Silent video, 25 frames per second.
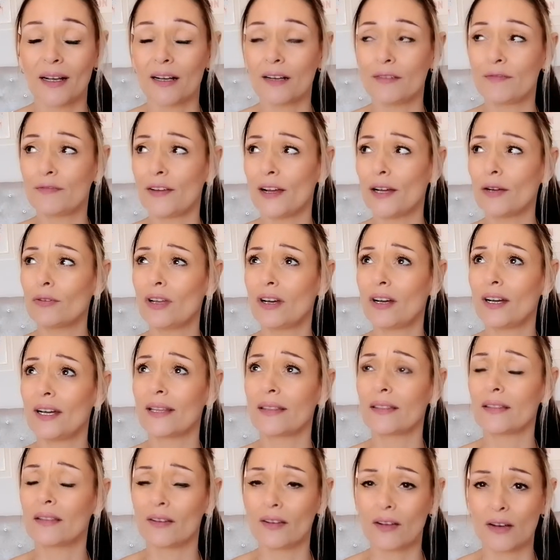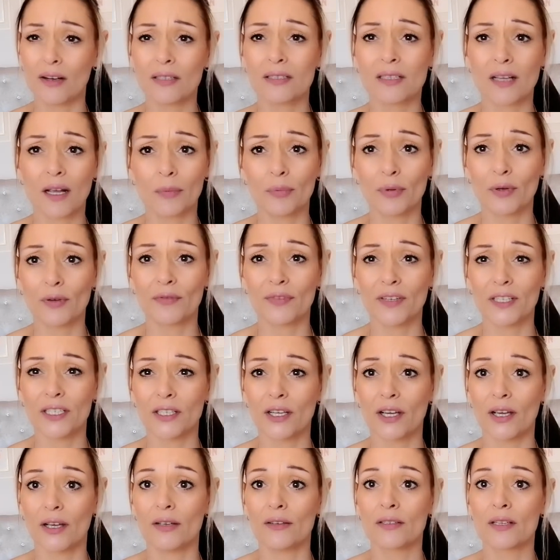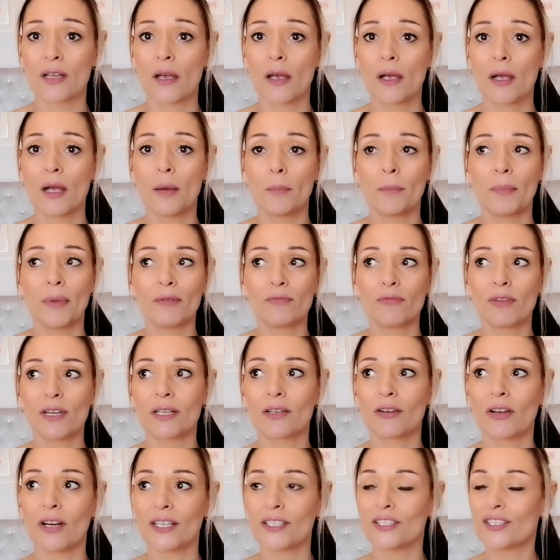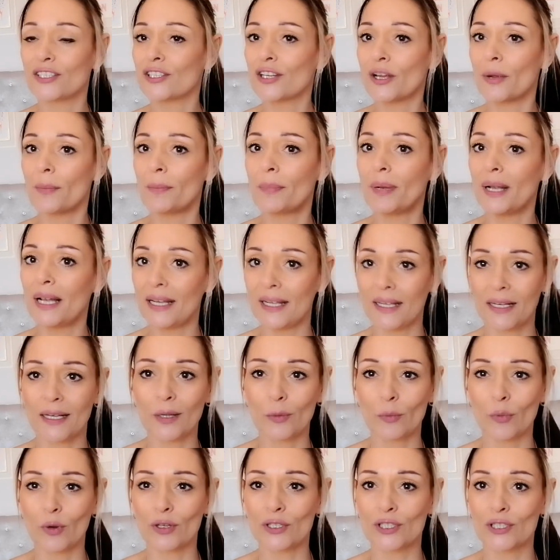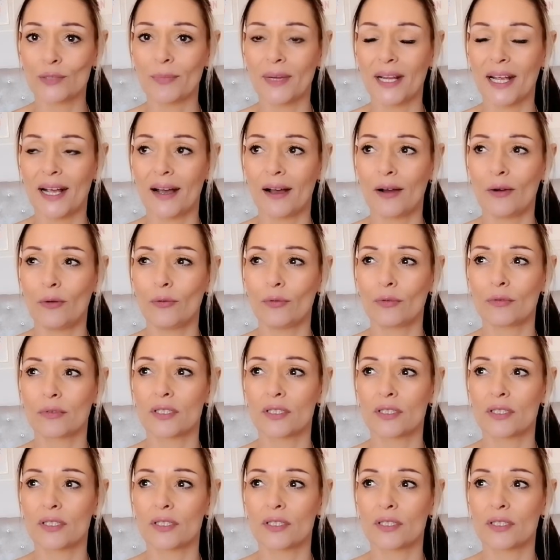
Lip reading: I felt like the last couple of videos, my ring light just completely washed me out.